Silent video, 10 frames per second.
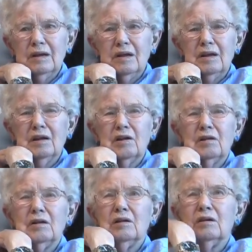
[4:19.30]
And
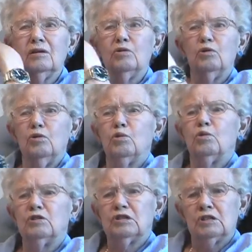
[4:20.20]
you go
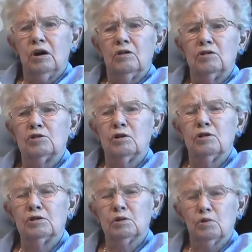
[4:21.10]
into town and
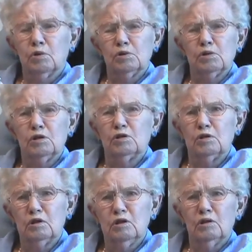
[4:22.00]
charge the groceries that you
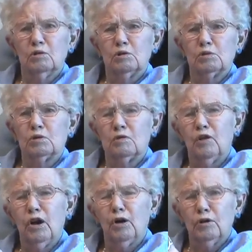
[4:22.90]
needed, which was
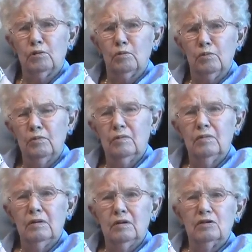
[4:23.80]
flour and
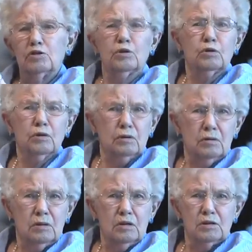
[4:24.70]
sugar,
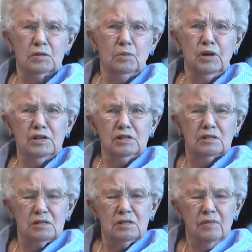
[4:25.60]
just the basics.